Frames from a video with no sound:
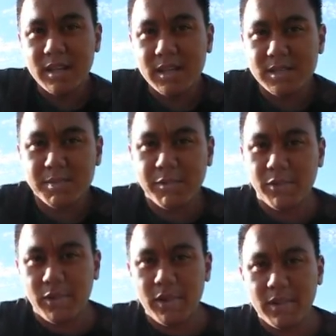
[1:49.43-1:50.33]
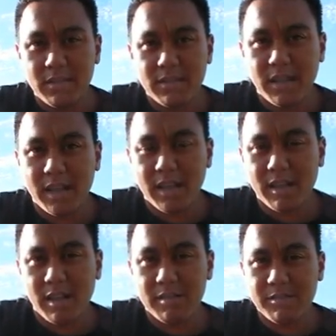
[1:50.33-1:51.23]
because before I got
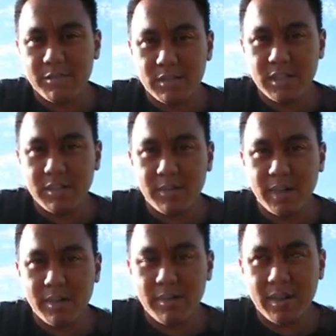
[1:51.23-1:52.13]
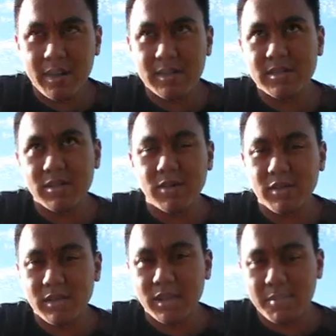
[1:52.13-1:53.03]
caught for DUI, right?
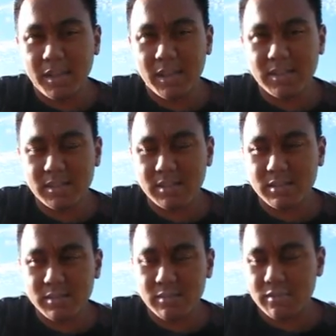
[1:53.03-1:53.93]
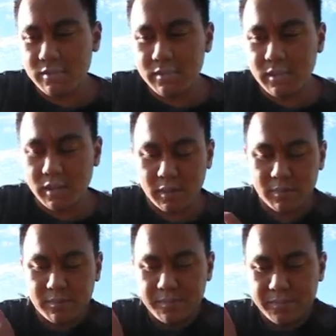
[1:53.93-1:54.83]
So got my license
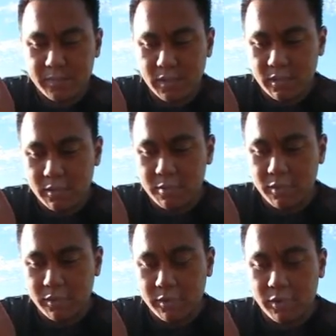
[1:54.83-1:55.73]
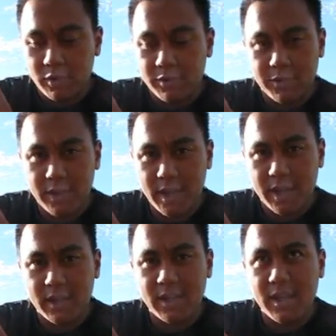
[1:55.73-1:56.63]
um, revoked for
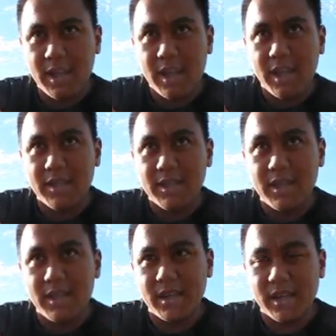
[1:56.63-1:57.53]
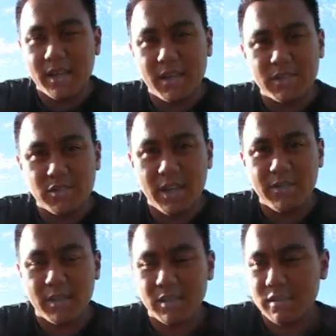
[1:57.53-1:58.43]
that and then I got caught
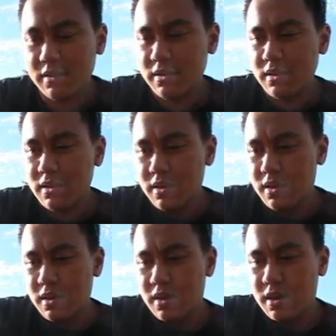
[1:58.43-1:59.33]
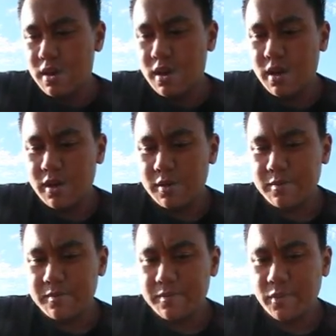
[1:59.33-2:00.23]
driving
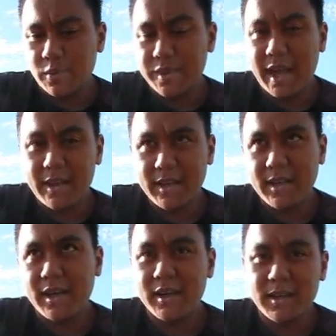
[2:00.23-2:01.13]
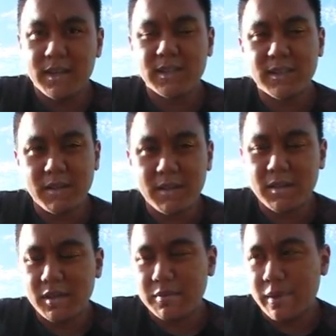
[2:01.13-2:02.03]
um, without it, and it's
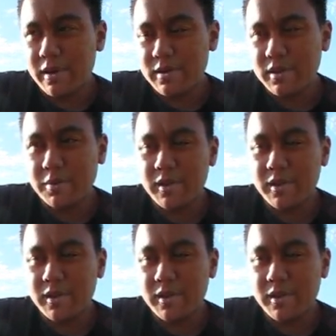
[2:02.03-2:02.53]
the the